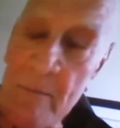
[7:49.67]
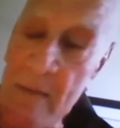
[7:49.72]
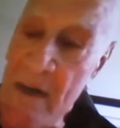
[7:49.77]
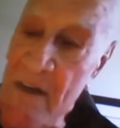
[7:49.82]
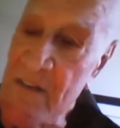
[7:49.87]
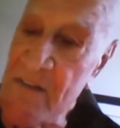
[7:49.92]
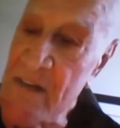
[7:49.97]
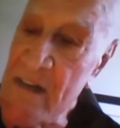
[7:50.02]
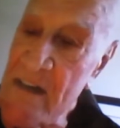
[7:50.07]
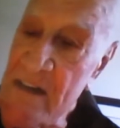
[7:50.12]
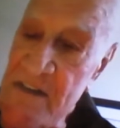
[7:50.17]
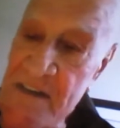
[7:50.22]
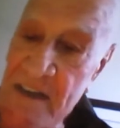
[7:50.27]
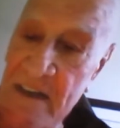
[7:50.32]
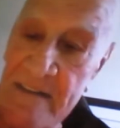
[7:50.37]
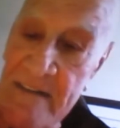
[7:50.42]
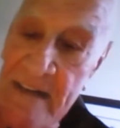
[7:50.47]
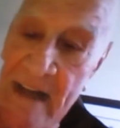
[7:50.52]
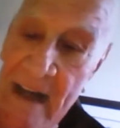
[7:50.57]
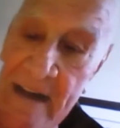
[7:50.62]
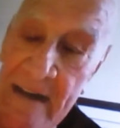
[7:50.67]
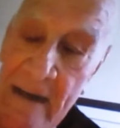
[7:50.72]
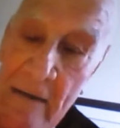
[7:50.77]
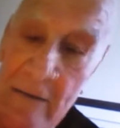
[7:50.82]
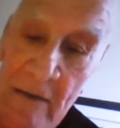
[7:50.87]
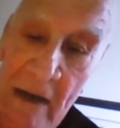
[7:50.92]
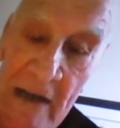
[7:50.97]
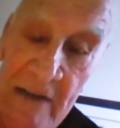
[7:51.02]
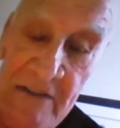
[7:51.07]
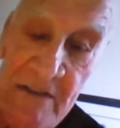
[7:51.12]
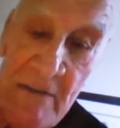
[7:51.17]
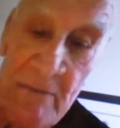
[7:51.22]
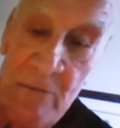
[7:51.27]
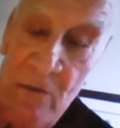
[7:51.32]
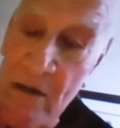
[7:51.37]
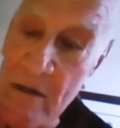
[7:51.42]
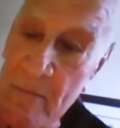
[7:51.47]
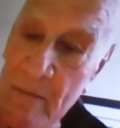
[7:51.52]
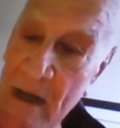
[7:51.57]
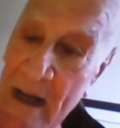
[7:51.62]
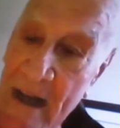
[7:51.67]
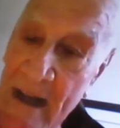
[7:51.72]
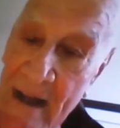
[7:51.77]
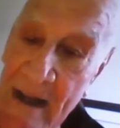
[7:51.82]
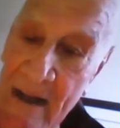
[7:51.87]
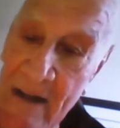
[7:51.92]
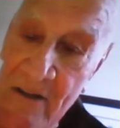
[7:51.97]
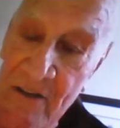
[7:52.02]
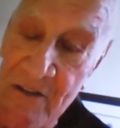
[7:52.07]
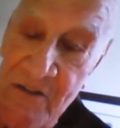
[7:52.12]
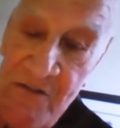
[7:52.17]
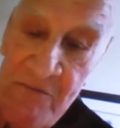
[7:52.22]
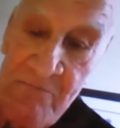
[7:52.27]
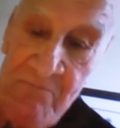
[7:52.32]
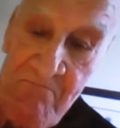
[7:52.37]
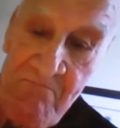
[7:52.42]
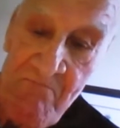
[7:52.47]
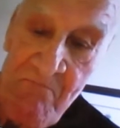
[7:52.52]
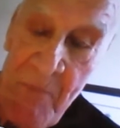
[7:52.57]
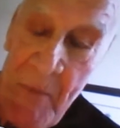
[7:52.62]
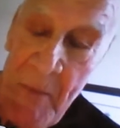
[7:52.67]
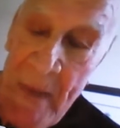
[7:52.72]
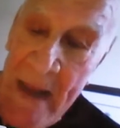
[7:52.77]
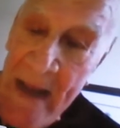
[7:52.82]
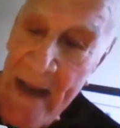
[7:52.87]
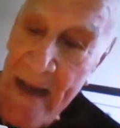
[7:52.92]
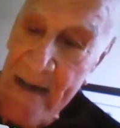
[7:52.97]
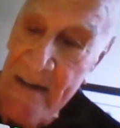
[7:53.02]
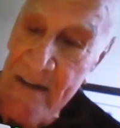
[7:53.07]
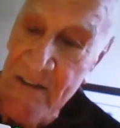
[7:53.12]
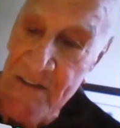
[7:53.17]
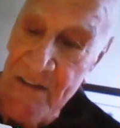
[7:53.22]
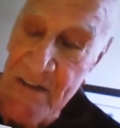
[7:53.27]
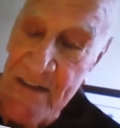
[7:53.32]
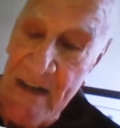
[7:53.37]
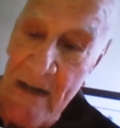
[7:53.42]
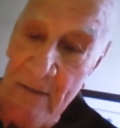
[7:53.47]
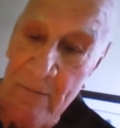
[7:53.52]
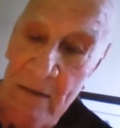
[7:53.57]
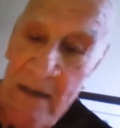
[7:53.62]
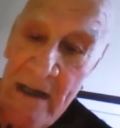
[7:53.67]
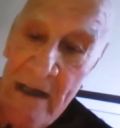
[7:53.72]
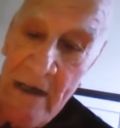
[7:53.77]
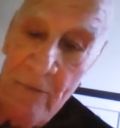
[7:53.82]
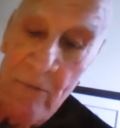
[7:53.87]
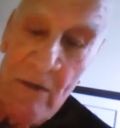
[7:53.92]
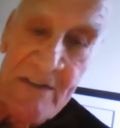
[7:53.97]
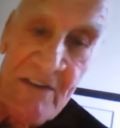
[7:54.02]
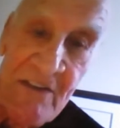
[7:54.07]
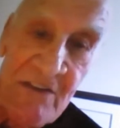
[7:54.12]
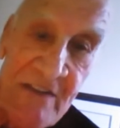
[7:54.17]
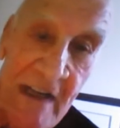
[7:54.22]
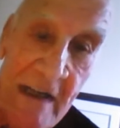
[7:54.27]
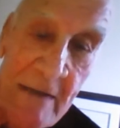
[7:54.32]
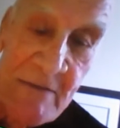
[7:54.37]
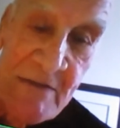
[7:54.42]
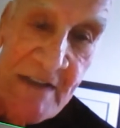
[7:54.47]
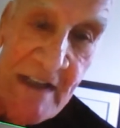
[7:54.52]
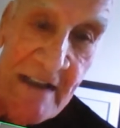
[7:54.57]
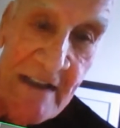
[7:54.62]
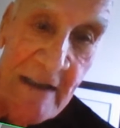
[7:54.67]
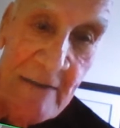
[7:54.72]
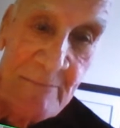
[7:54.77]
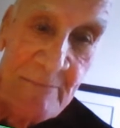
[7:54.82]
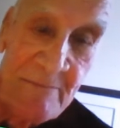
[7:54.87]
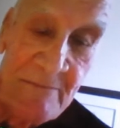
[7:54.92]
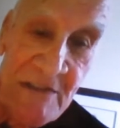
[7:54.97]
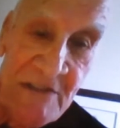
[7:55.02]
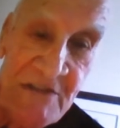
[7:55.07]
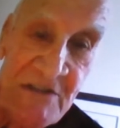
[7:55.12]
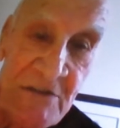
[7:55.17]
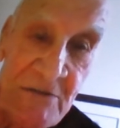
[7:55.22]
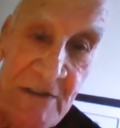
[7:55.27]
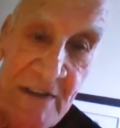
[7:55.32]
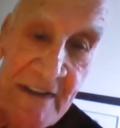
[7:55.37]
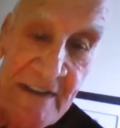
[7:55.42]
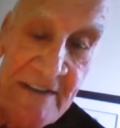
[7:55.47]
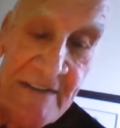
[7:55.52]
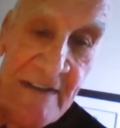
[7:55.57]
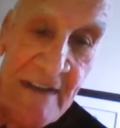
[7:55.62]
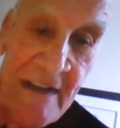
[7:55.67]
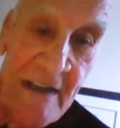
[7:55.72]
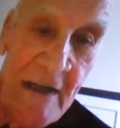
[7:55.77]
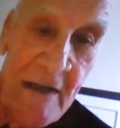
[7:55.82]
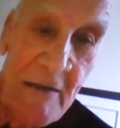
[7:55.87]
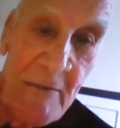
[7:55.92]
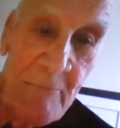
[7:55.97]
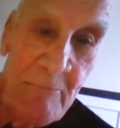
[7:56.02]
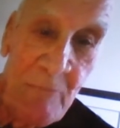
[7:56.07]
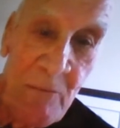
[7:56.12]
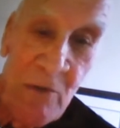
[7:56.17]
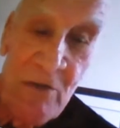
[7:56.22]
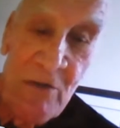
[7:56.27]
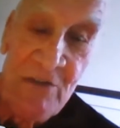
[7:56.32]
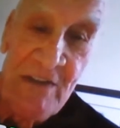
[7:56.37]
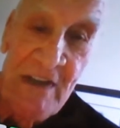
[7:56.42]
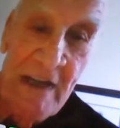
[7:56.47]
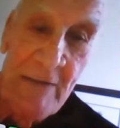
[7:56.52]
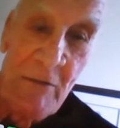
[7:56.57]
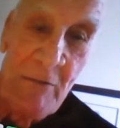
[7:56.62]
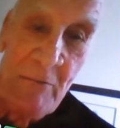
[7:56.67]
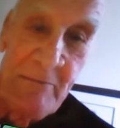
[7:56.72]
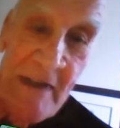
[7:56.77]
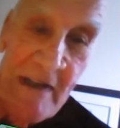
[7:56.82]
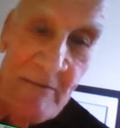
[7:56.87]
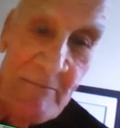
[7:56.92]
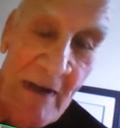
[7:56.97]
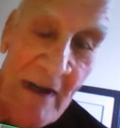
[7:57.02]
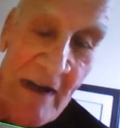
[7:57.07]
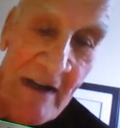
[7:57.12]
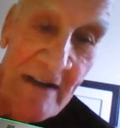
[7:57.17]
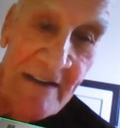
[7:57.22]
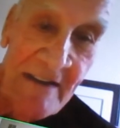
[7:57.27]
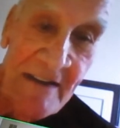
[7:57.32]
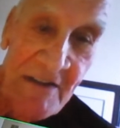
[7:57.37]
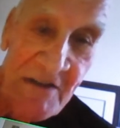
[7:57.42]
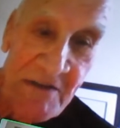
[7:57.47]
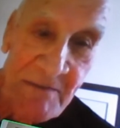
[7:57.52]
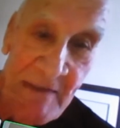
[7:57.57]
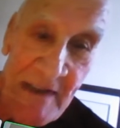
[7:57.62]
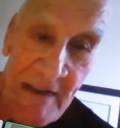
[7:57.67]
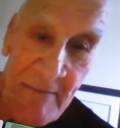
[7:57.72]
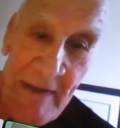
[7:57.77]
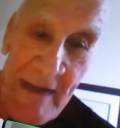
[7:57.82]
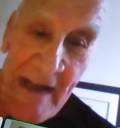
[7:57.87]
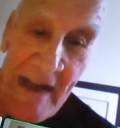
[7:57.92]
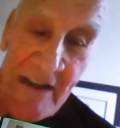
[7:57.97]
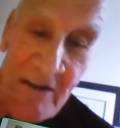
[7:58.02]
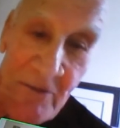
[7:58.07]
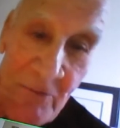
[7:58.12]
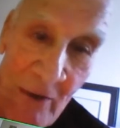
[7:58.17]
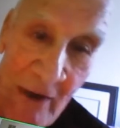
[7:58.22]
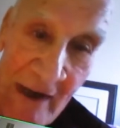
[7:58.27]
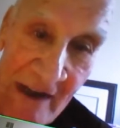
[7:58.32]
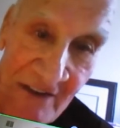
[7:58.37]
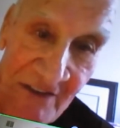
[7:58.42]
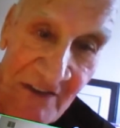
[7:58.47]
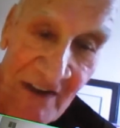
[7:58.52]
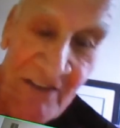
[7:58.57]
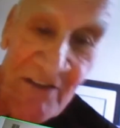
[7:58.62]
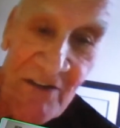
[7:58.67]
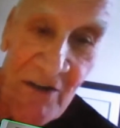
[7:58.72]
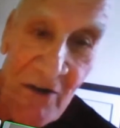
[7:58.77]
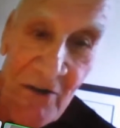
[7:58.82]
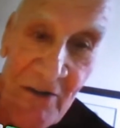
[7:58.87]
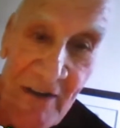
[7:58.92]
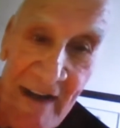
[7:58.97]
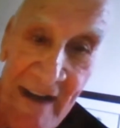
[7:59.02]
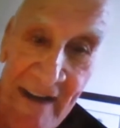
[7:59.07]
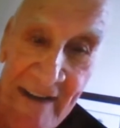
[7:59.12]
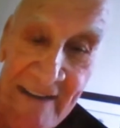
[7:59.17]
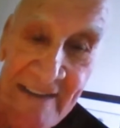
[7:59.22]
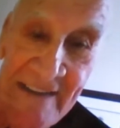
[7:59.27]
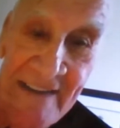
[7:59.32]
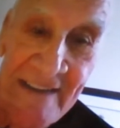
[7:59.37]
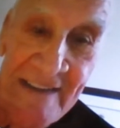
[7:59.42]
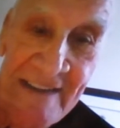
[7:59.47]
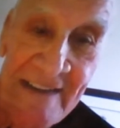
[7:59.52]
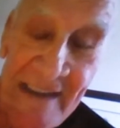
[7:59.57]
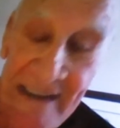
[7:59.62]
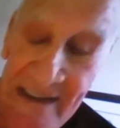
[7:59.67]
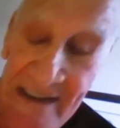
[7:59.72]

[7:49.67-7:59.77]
of my sons said, "Dad, I'm going to buy a house," and he says, "I want the same setup as you did. Pool table, ping pong, and the speed bag and weights." I said, "Okay."